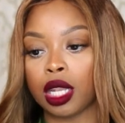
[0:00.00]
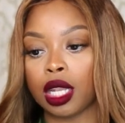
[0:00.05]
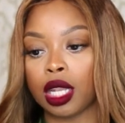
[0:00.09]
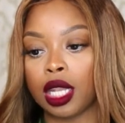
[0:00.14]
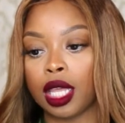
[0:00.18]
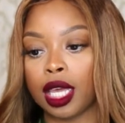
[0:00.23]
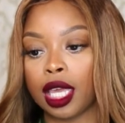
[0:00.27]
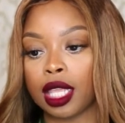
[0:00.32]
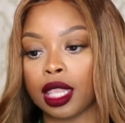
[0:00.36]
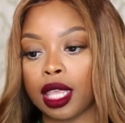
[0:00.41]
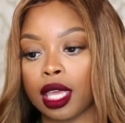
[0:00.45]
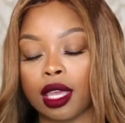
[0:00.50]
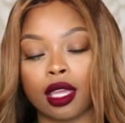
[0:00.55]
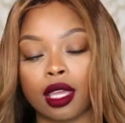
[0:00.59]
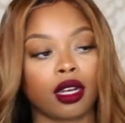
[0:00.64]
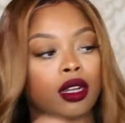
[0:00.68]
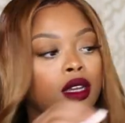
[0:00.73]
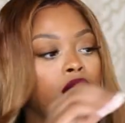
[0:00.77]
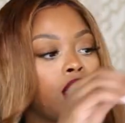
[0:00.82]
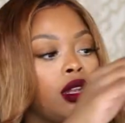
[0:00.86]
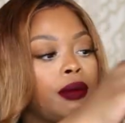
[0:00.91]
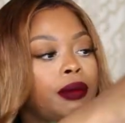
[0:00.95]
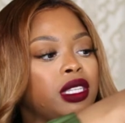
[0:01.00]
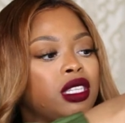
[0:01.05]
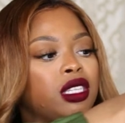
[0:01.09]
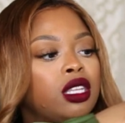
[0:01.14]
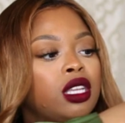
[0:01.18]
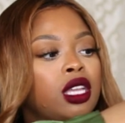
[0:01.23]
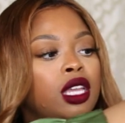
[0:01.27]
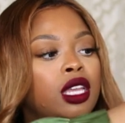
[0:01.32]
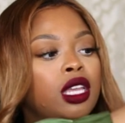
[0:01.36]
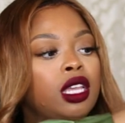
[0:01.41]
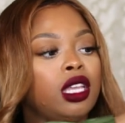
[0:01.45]
Look at that. Hold on, let me,
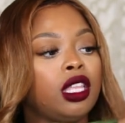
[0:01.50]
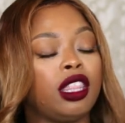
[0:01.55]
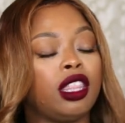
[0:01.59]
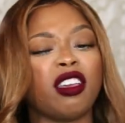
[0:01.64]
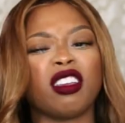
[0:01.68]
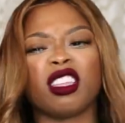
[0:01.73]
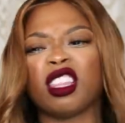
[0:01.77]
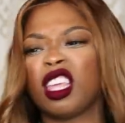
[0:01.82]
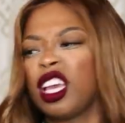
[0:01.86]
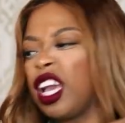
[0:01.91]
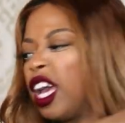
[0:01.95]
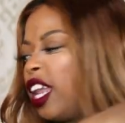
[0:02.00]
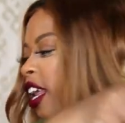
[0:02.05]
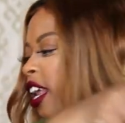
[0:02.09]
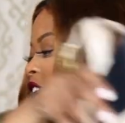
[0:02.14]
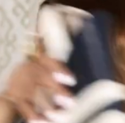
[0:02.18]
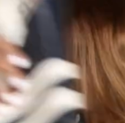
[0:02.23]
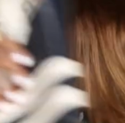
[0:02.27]
they're, they're kind of